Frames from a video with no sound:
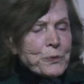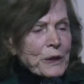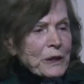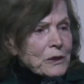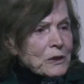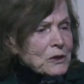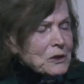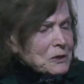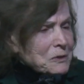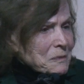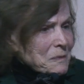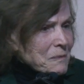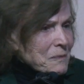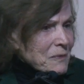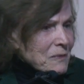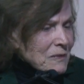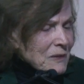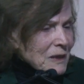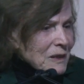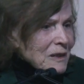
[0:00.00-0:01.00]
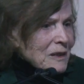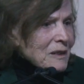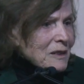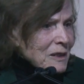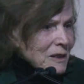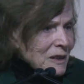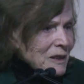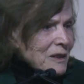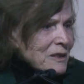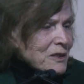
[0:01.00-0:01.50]
if we fail
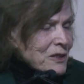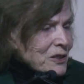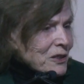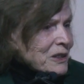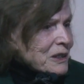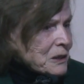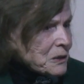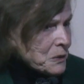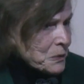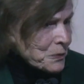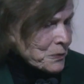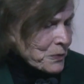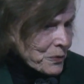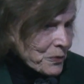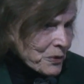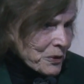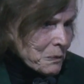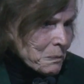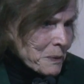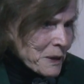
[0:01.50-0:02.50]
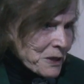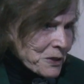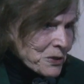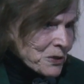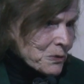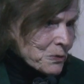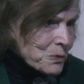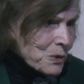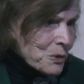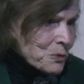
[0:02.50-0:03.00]
to give
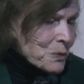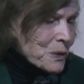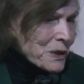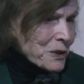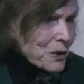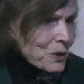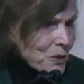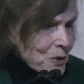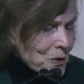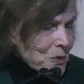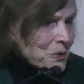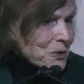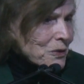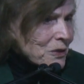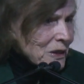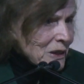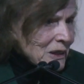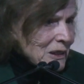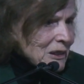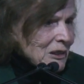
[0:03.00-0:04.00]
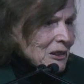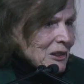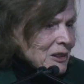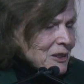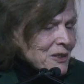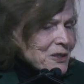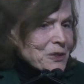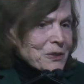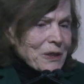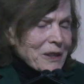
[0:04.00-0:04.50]
the best of what we know
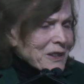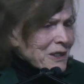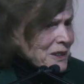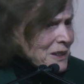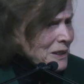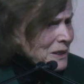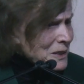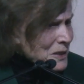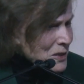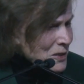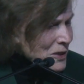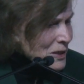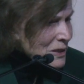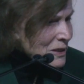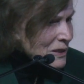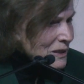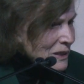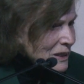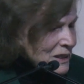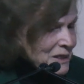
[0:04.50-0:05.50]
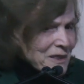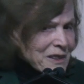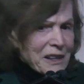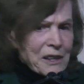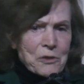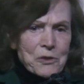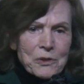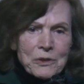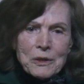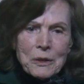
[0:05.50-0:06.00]
to our kids,
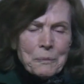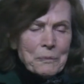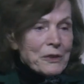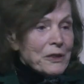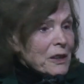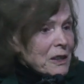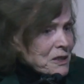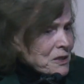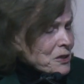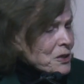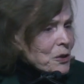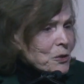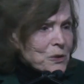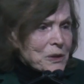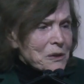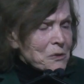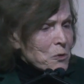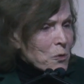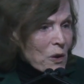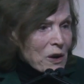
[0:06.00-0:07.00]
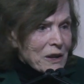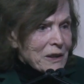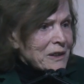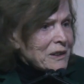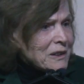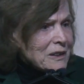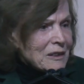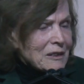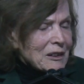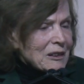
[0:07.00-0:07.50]
and they grow up not
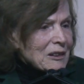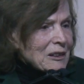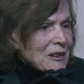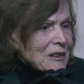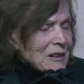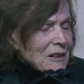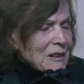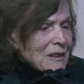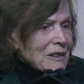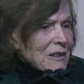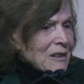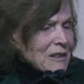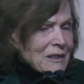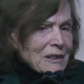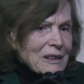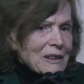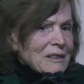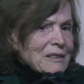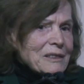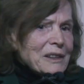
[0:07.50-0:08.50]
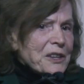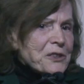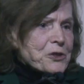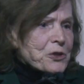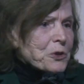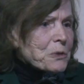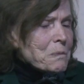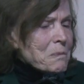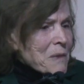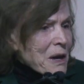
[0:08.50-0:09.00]
knowing why
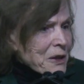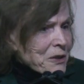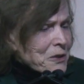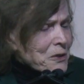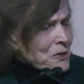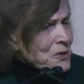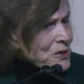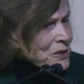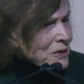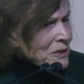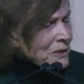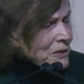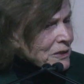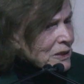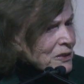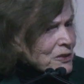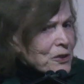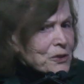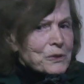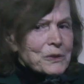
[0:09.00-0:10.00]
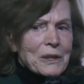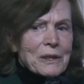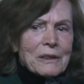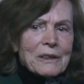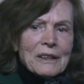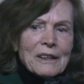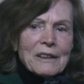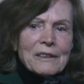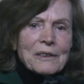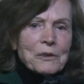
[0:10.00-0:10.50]
nature matters,
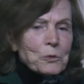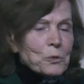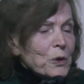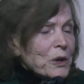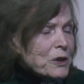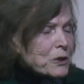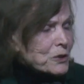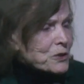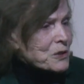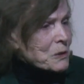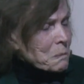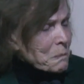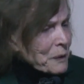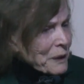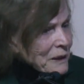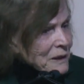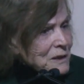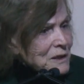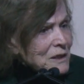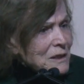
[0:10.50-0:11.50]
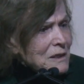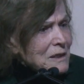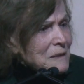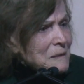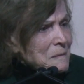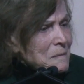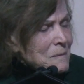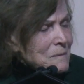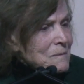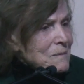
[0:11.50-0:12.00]
knowing that we are
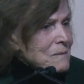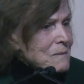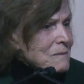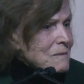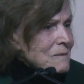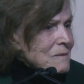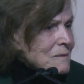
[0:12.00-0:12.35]
dependent